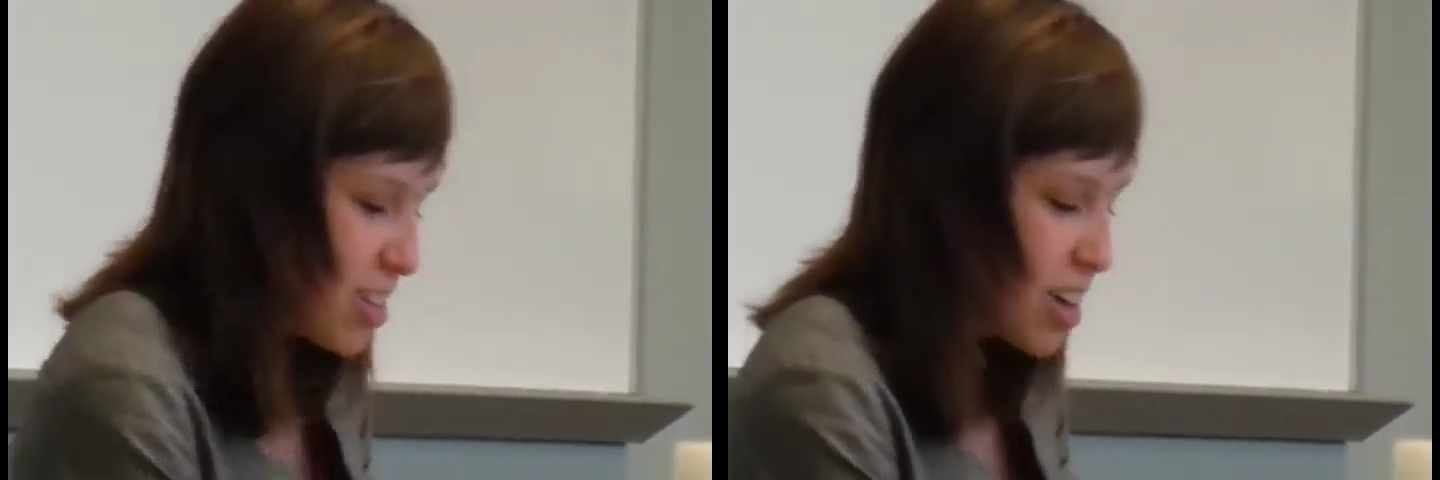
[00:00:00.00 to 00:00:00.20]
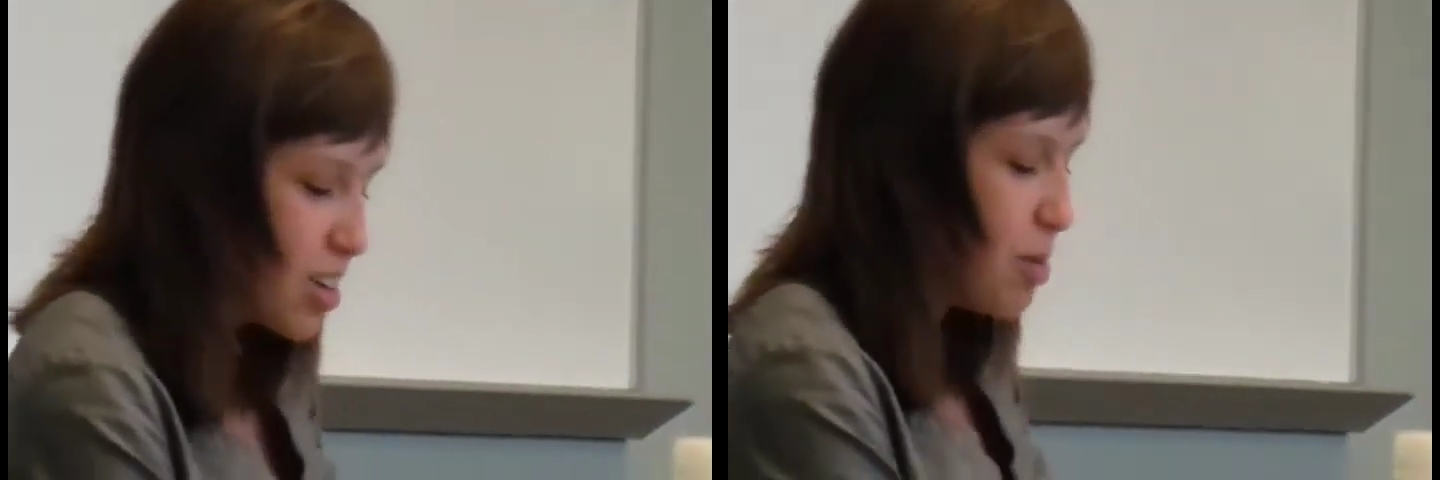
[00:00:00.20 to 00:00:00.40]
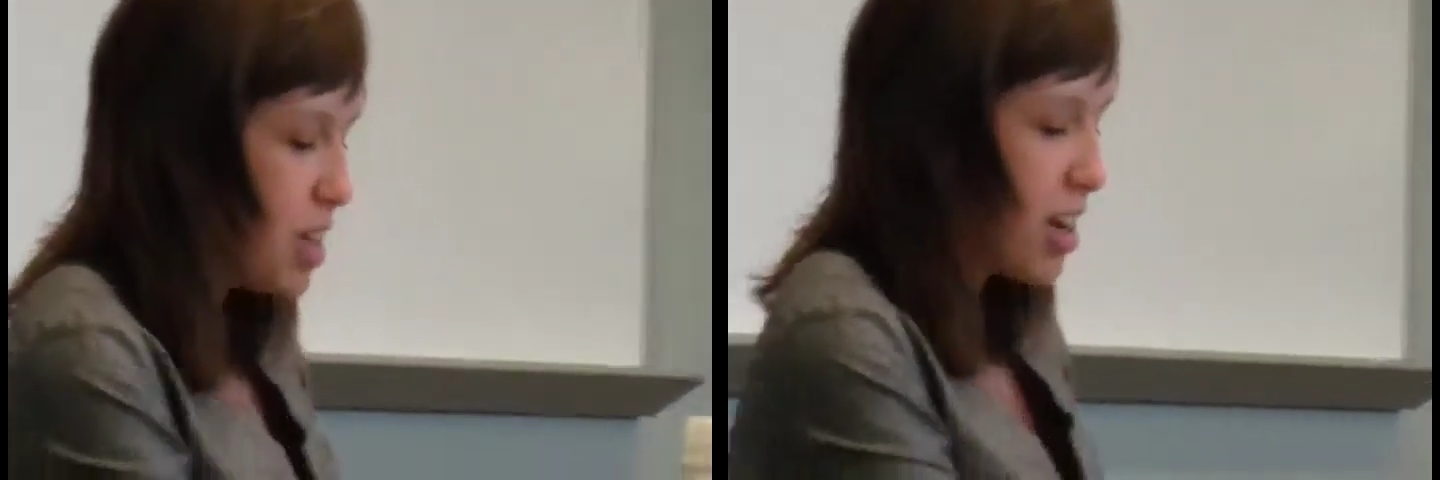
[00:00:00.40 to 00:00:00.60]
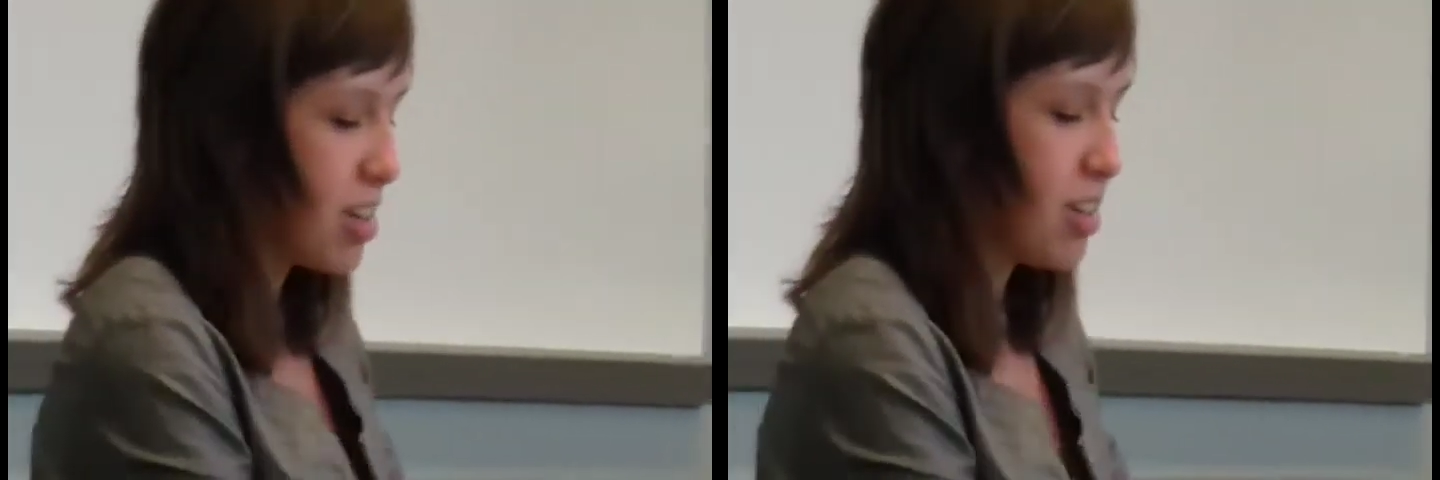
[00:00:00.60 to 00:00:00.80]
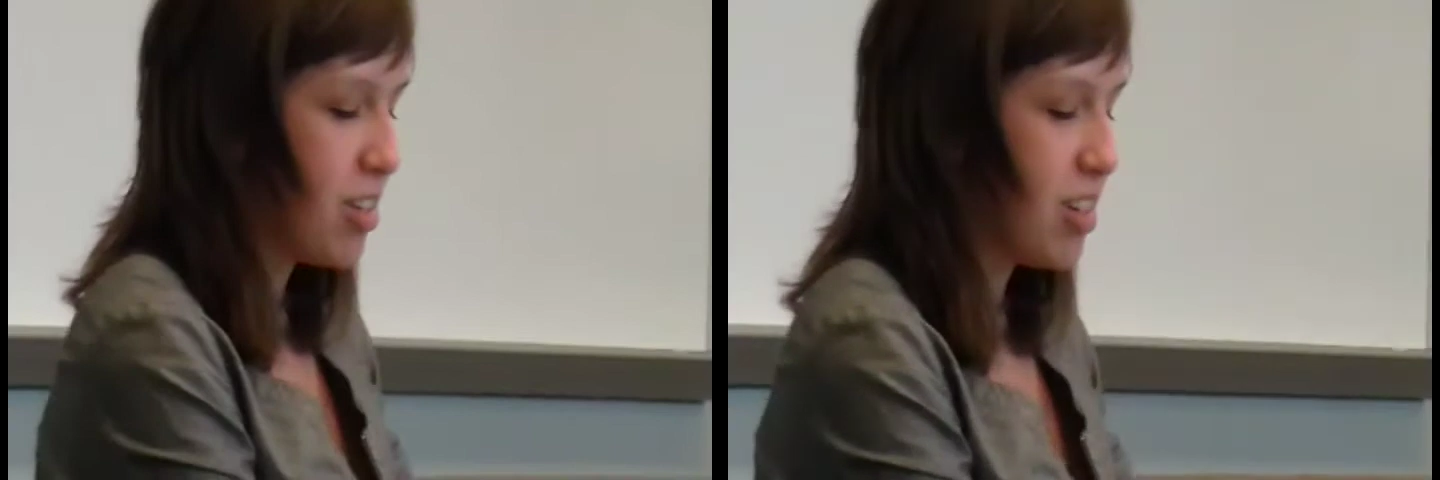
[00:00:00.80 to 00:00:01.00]
has done to meet
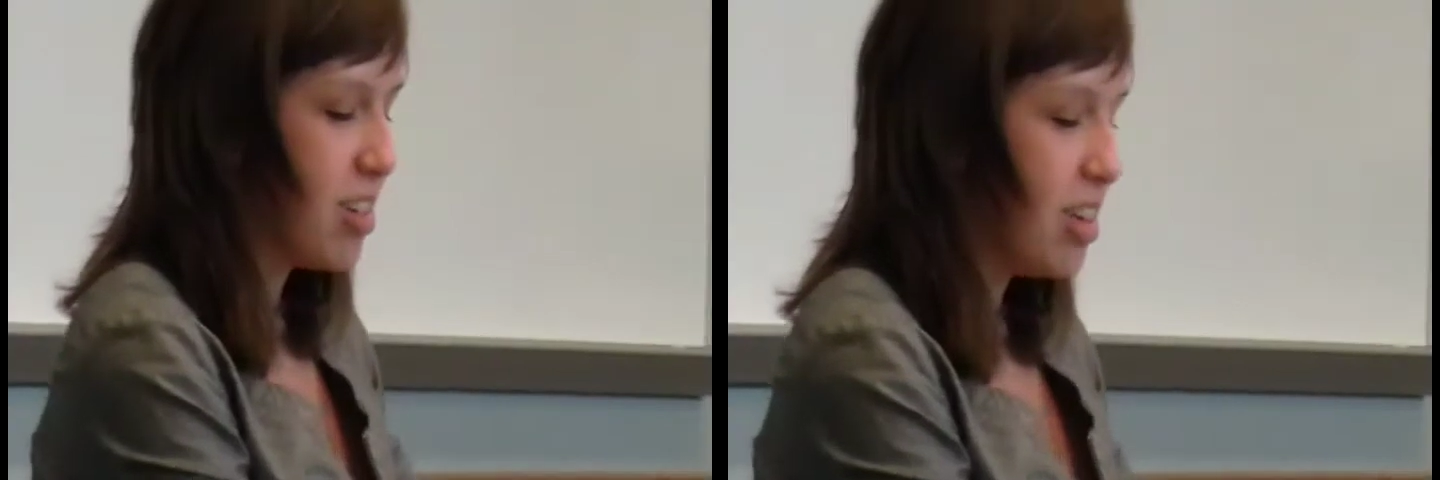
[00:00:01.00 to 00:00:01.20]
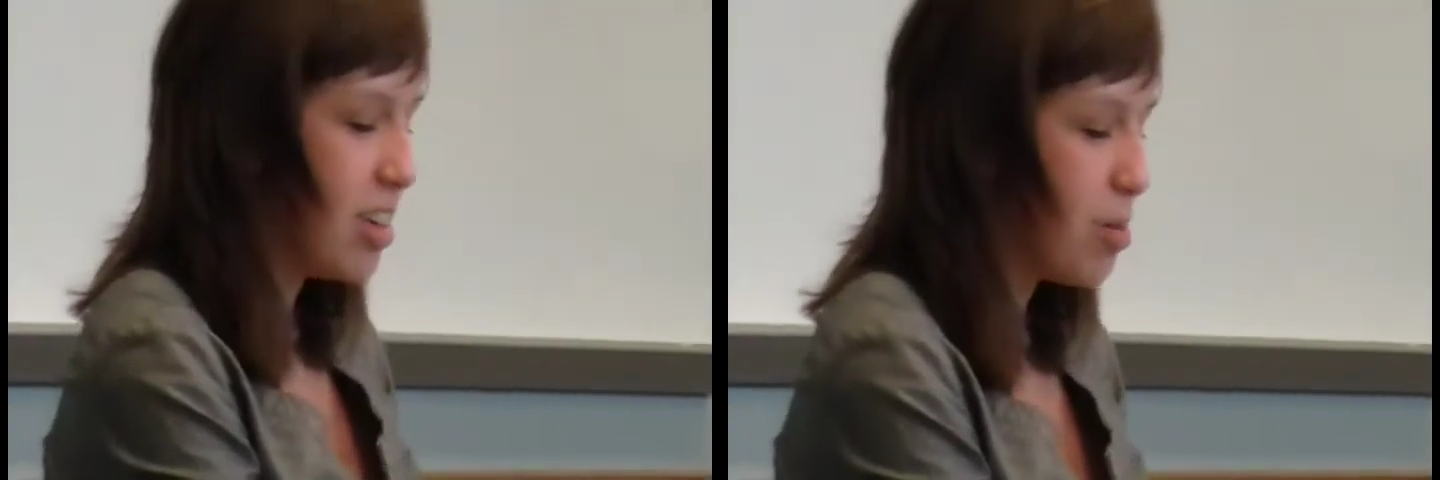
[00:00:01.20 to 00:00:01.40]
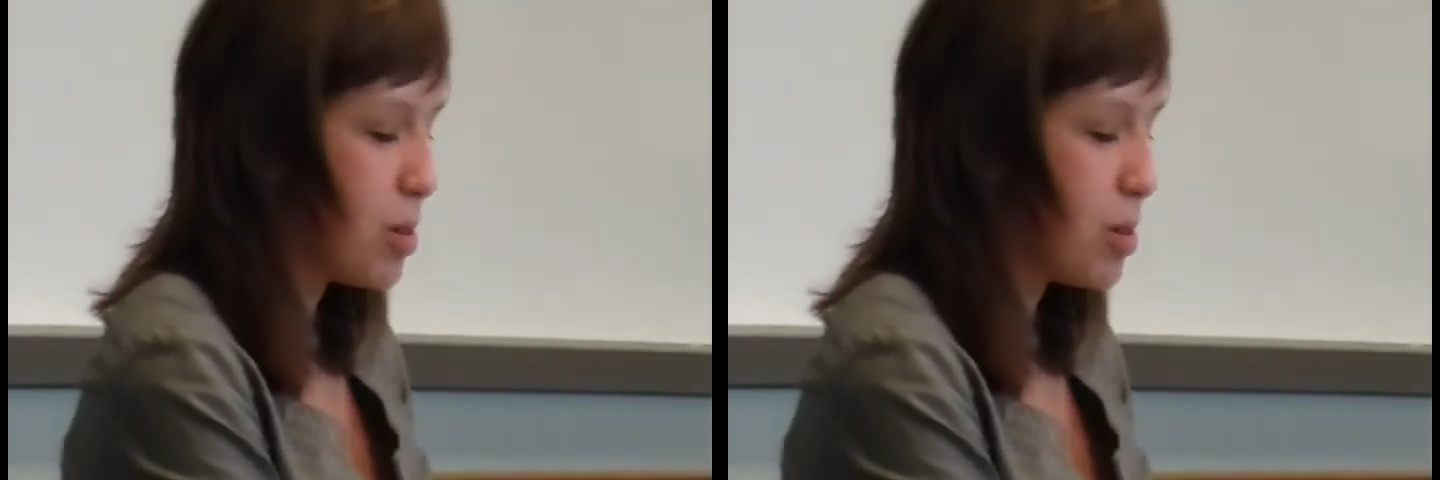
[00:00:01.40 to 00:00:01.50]
our students' needs,